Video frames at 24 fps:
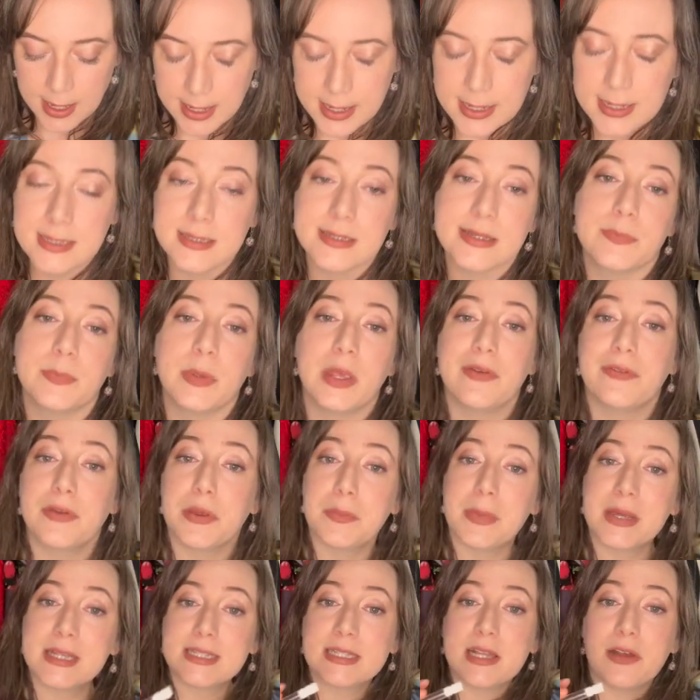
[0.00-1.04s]
is I'm giving
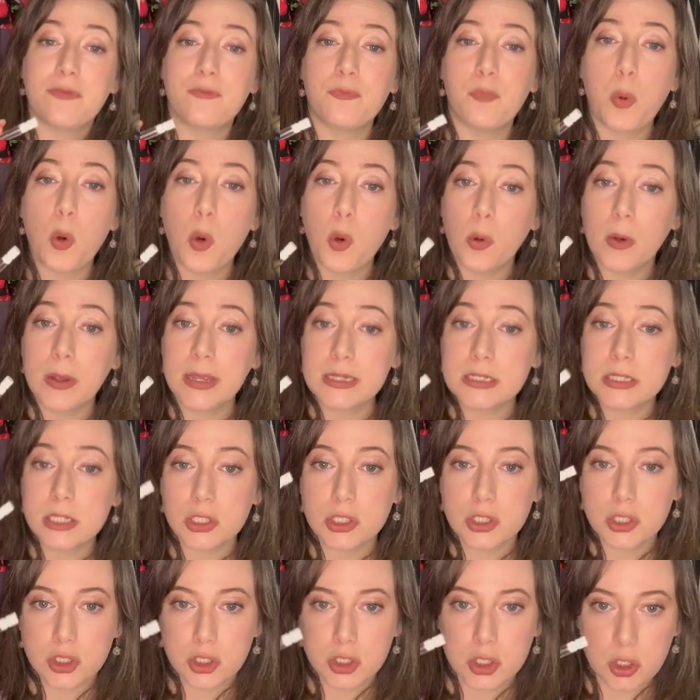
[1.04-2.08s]
myself
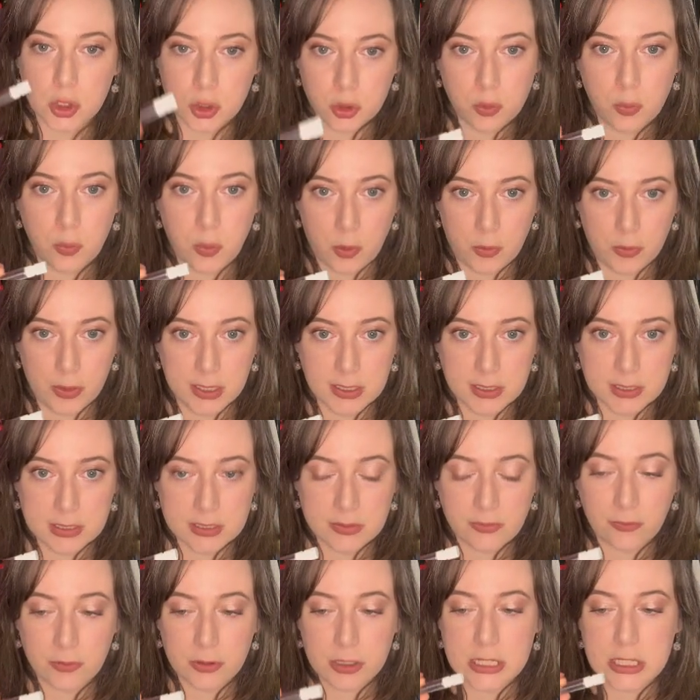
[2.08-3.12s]
0.2 points
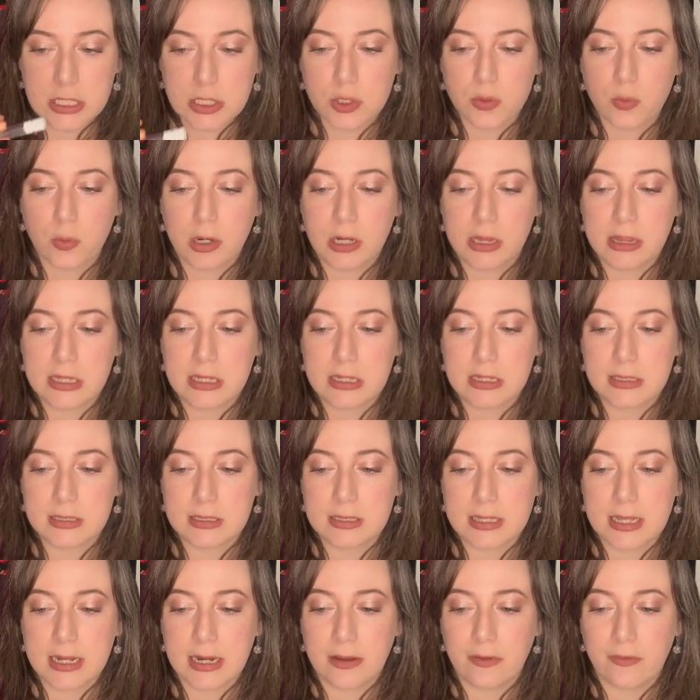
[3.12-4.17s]
for each one of these
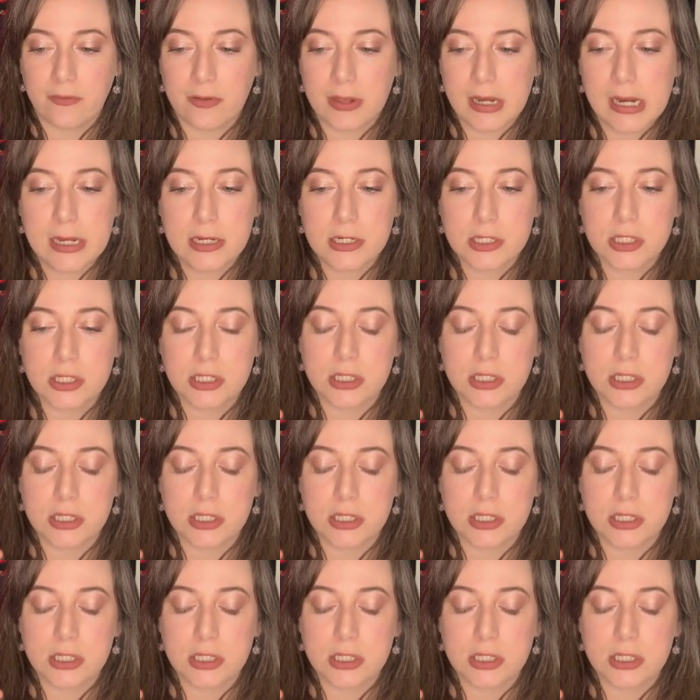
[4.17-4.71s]
that I finish.